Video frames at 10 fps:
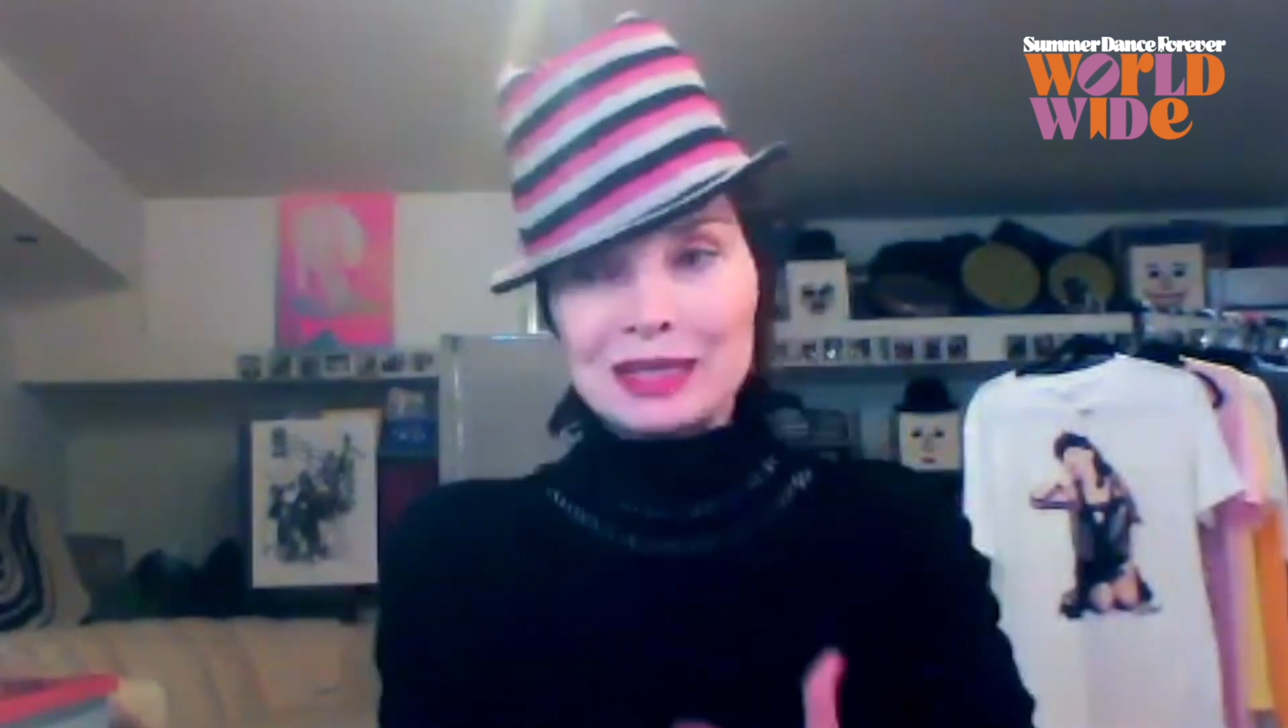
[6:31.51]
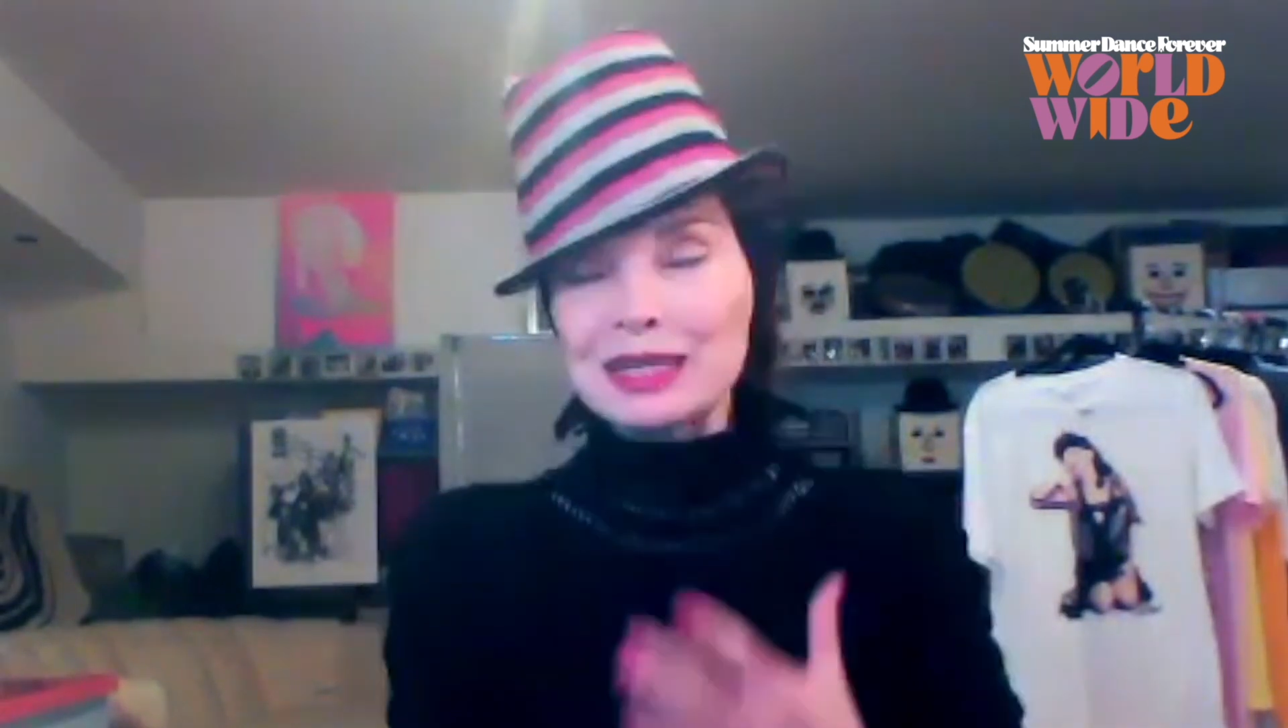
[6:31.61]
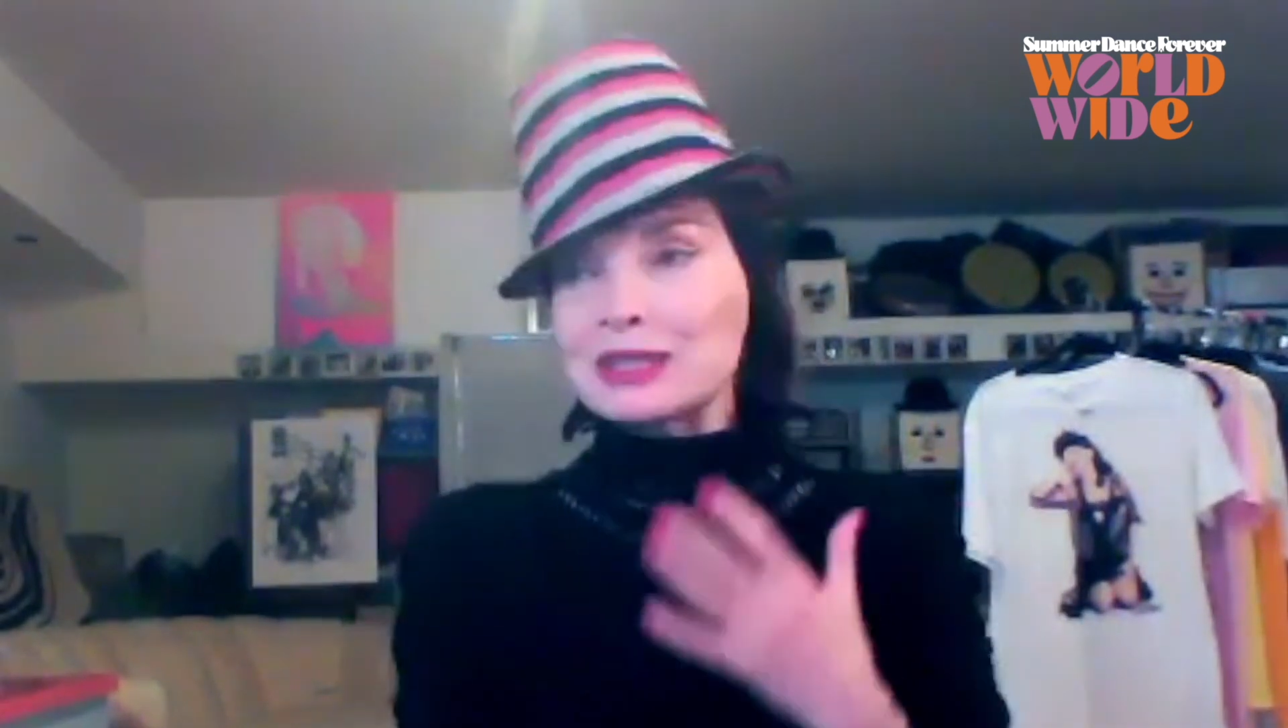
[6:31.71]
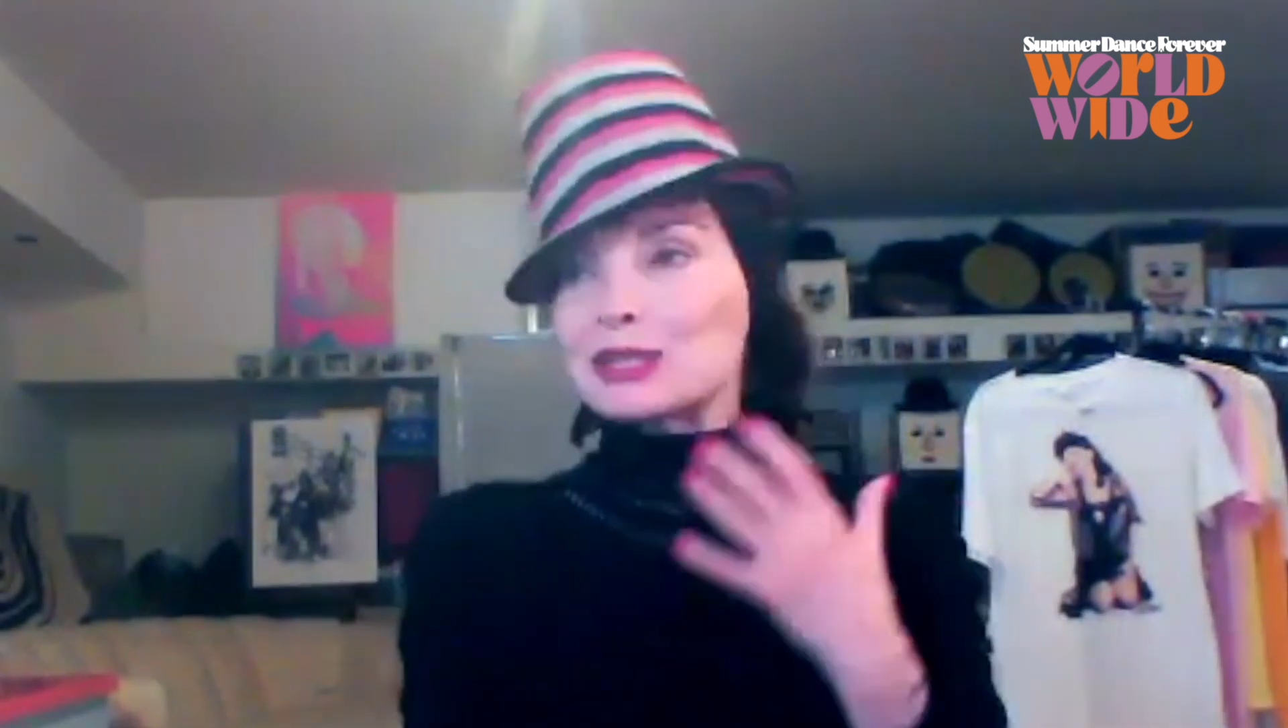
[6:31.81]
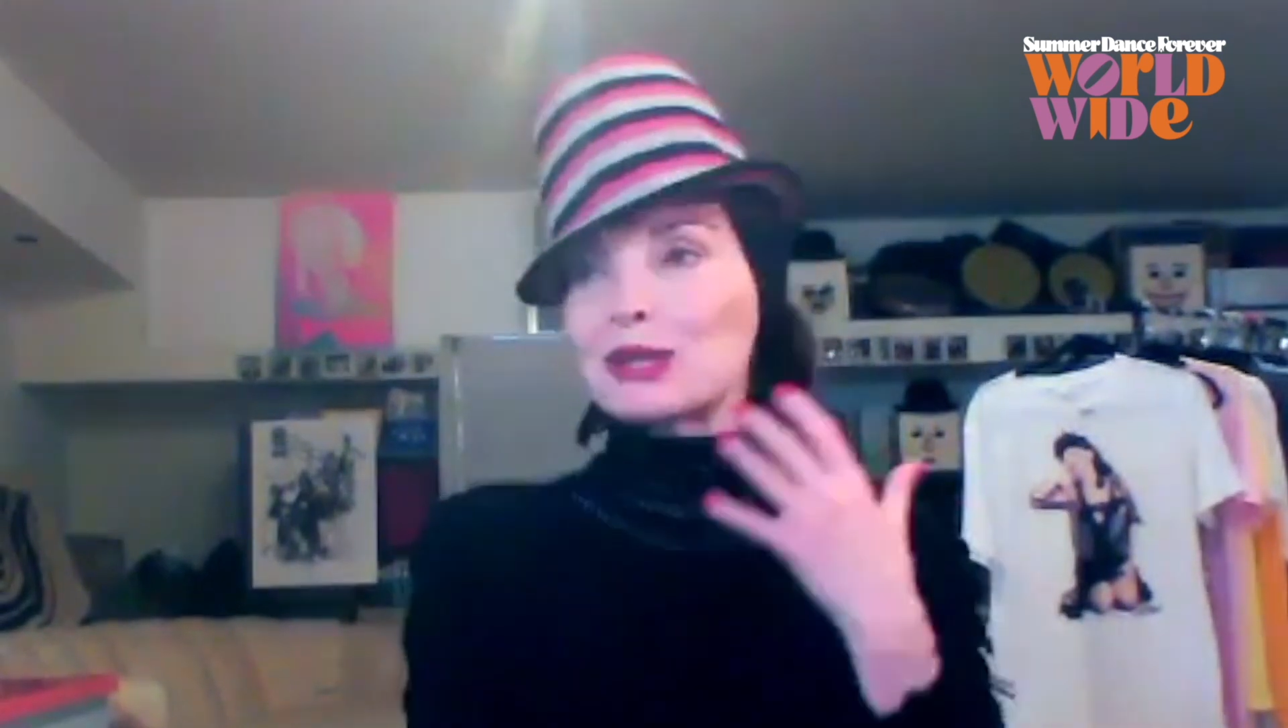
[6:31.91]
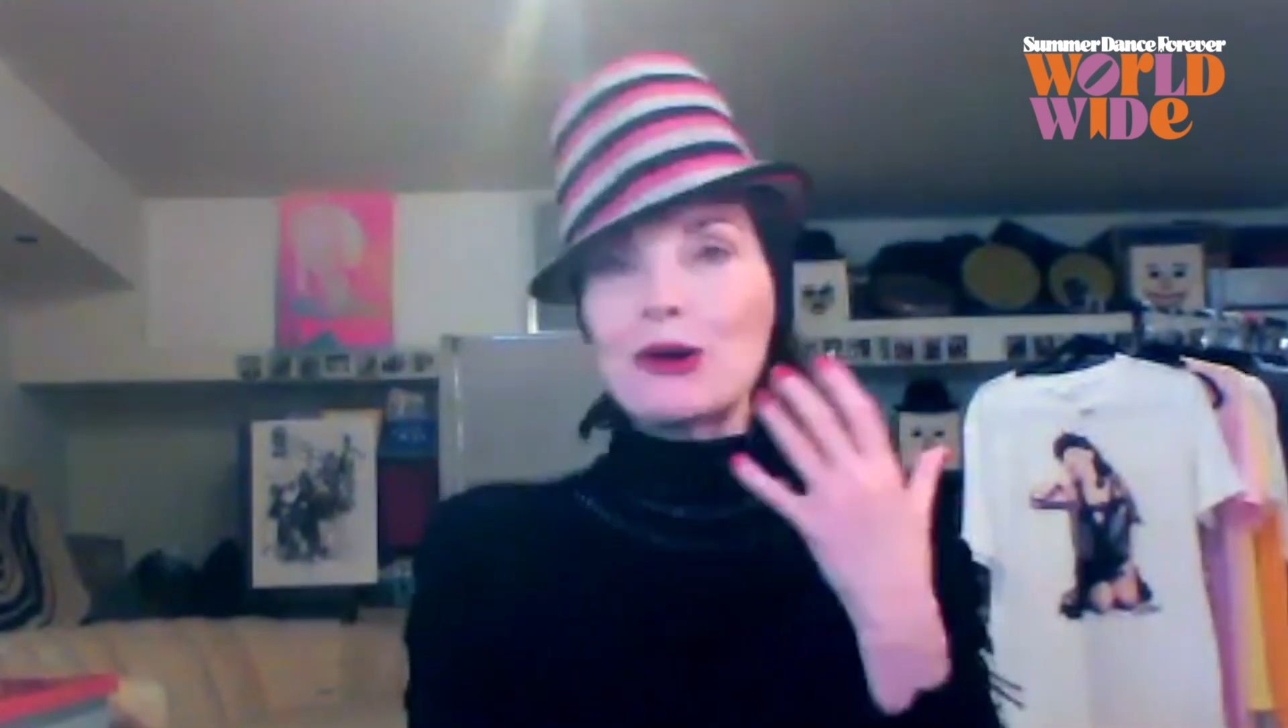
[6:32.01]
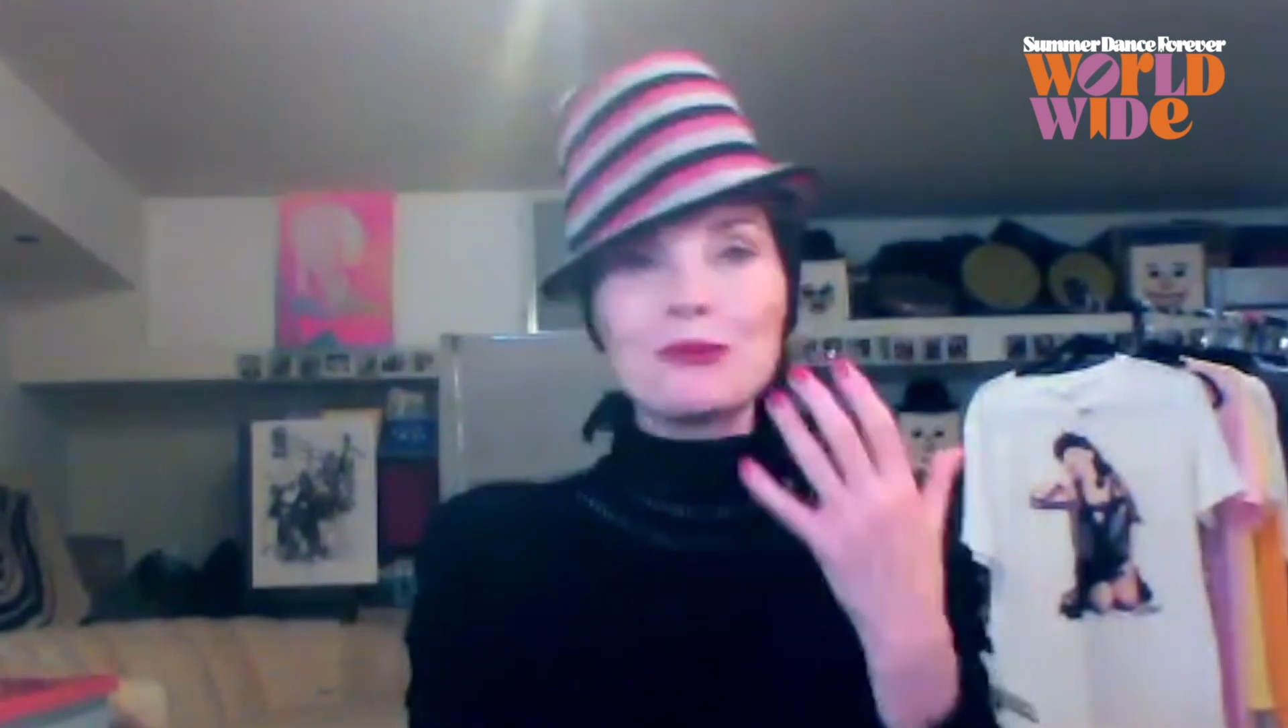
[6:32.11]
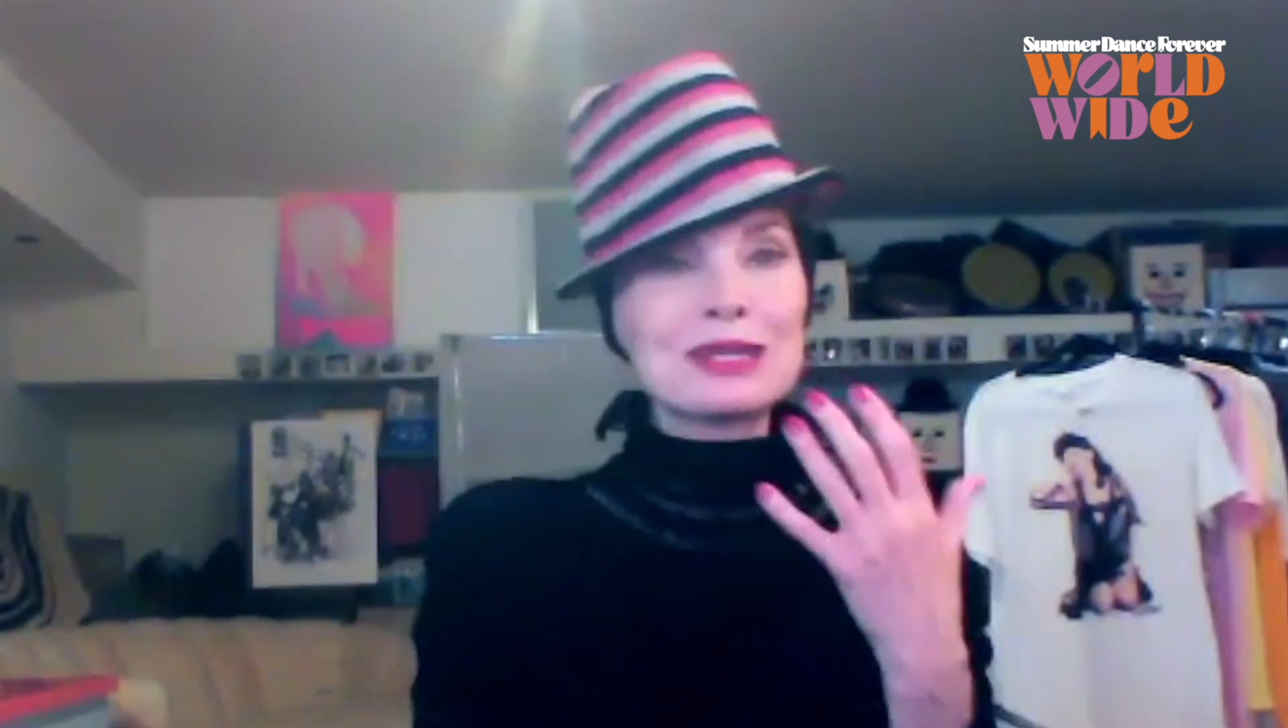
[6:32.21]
Get, show